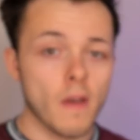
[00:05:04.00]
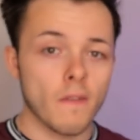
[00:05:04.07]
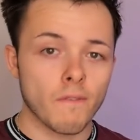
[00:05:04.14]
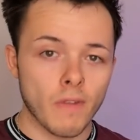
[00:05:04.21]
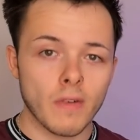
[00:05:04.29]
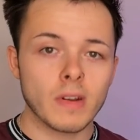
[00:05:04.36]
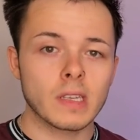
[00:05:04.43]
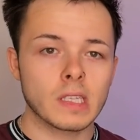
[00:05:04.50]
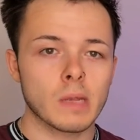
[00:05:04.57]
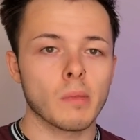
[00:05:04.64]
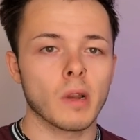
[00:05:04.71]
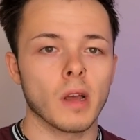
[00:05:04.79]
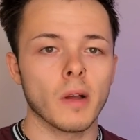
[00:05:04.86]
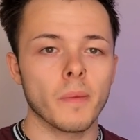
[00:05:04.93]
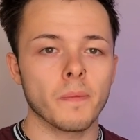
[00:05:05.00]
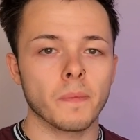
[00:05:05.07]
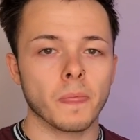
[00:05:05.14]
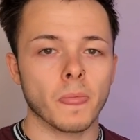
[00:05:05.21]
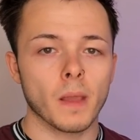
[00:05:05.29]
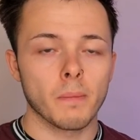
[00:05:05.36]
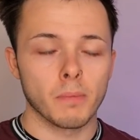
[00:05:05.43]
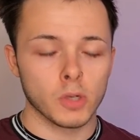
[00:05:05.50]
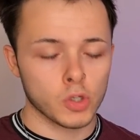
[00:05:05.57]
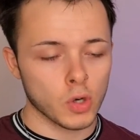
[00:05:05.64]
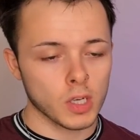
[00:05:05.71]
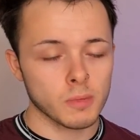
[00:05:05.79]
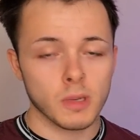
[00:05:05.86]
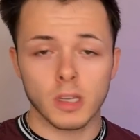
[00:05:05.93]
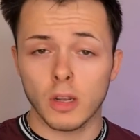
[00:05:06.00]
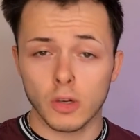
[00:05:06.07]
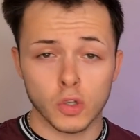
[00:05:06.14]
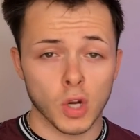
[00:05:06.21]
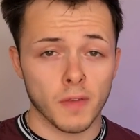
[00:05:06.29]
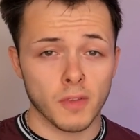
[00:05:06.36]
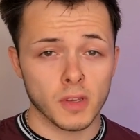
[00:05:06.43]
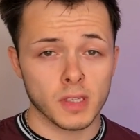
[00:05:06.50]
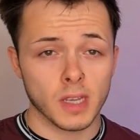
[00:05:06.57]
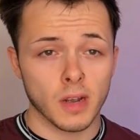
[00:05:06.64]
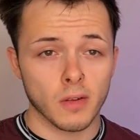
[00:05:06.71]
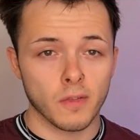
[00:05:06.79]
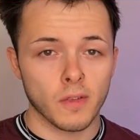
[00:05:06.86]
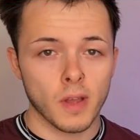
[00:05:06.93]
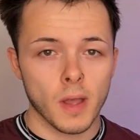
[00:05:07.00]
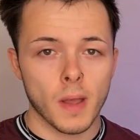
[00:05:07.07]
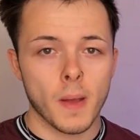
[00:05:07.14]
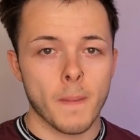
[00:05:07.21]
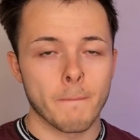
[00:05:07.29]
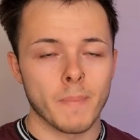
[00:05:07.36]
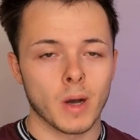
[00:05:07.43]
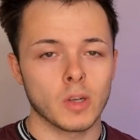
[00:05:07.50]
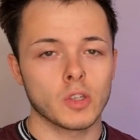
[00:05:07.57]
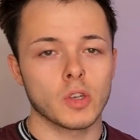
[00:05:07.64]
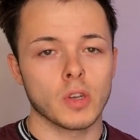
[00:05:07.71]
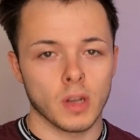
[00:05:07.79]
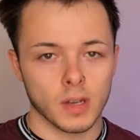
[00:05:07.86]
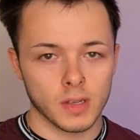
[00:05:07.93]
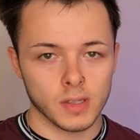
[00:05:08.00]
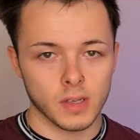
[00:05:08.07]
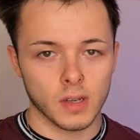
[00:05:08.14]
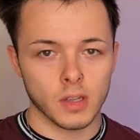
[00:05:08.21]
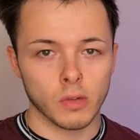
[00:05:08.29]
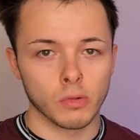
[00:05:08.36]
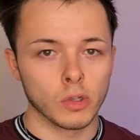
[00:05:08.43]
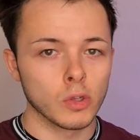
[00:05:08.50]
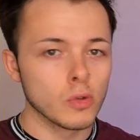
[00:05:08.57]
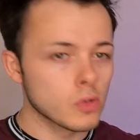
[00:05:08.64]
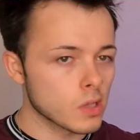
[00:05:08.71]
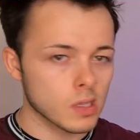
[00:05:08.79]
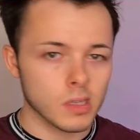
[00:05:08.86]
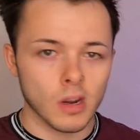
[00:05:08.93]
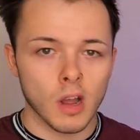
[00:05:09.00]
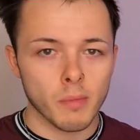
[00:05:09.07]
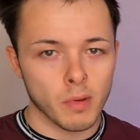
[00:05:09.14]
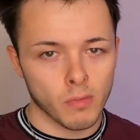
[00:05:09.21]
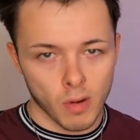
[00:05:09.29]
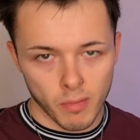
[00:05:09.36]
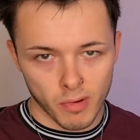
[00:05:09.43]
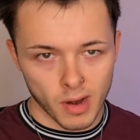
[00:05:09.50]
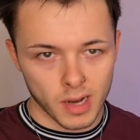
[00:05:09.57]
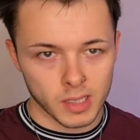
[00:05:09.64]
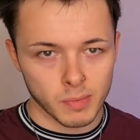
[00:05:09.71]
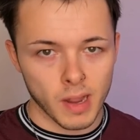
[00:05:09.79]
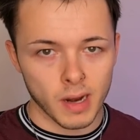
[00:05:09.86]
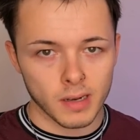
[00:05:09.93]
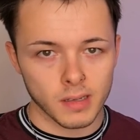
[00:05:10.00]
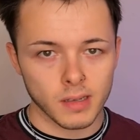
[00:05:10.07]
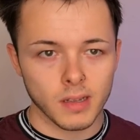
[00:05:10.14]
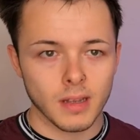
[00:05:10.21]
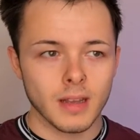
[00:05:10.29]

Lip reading: very similar, but trust me, go try it for yourself, much nicer. You lose the slimy, rubbery aspect.